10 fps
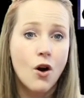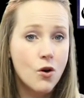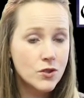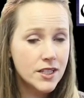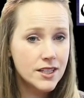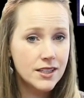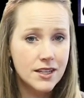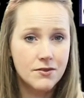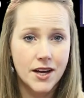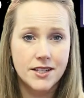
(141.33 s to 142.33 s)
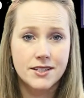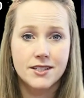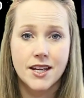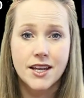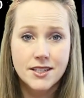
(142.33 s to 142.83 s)
Only the Levites
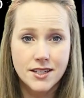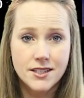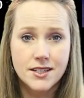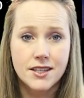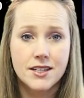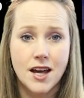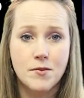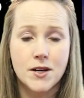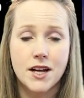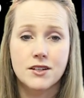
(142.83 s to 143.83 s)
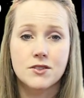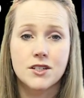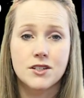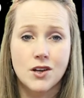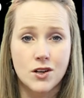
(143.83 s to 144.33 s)
tended to the tabernacle's
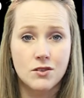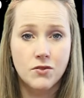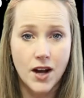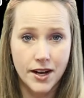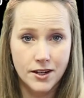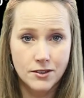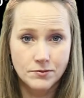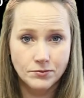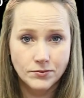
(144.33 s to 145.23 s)
eternal fire.